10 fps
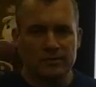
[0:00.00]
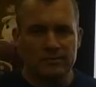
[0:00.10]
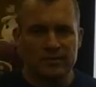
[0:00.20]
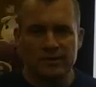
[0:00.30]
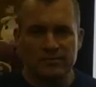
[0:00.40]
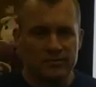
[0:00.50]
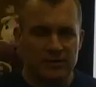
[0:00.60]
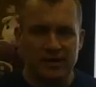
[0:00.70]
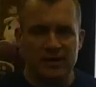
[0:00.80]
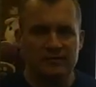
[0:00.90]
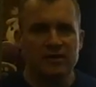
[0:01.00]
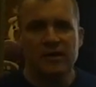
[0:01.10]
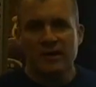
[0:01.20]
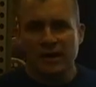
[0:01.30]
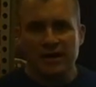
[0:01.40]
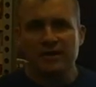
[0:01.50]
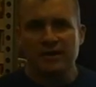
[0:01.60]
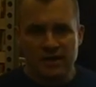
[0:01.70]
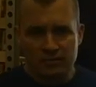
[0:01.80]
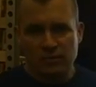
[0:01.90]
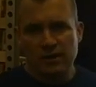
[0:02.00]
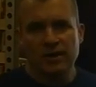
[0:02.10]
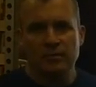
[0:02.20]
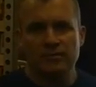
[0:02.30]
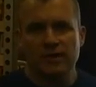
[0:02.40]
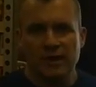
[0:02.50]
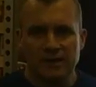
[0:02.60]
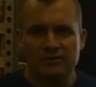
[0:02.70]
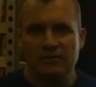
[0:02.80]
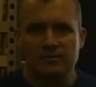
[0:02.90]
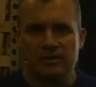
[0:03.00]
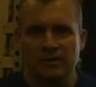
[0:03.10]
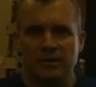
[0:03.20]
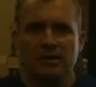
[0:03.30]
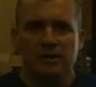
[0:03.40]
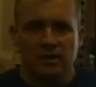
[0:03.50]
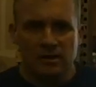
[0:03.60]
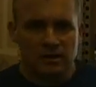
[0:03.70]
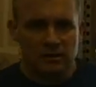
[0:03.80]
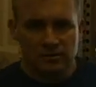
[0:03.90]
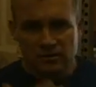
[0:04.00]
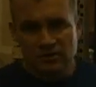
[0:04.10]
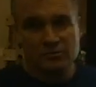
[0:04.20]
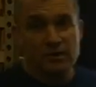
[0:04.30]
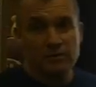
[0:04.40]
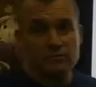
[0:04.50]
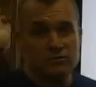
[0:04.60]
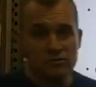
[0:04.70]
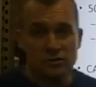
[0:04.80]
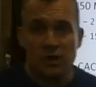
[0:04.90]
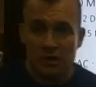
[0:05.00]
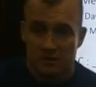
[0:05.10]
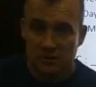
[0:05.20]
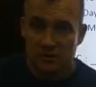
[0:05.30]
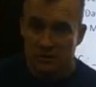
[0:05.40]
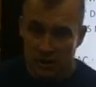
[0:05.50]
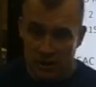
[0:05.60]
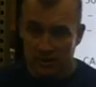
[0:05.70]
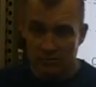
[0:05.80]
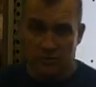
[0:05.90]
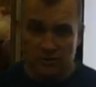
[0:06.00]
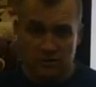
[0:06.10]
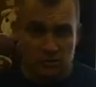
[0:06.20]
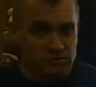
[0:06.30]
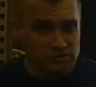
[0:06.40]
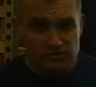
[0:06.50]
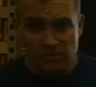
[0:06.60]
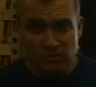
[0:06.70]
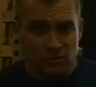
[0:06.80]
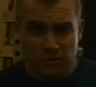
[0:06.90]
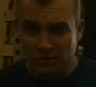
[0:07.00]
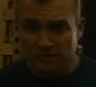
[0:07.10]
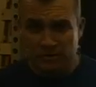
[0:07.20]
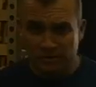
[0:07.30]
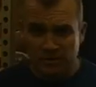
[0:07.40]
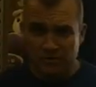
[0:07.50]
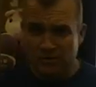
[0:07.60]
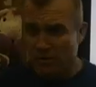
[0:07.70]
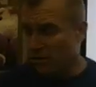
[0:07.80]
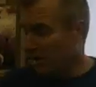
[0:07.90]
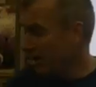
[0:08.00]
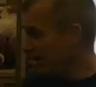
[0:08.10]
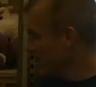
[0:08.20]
meetings you're going to have, I can kind of break out what the CAC is going to be, your customer acquisition cost on a trade show, which is very important. I'm building out your ROI,